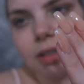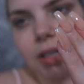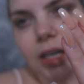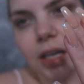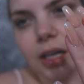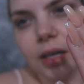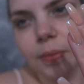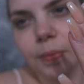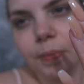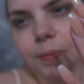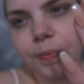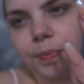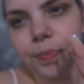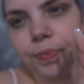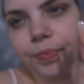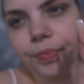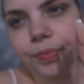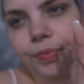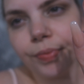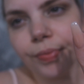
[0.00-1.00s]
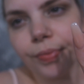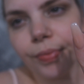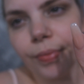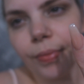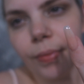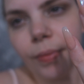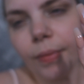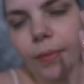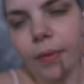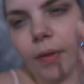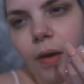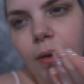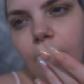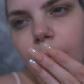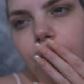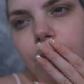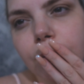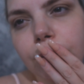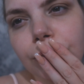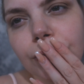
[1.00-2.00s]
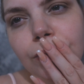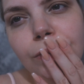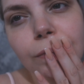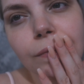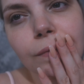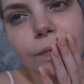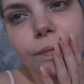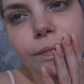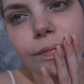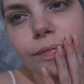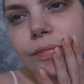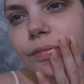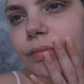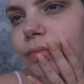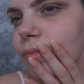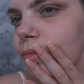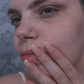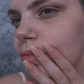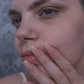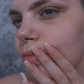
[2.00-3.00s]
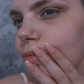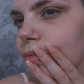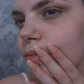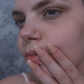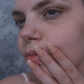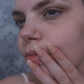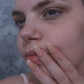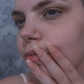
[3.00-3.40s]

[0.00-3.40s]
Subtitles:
Nobody speaks.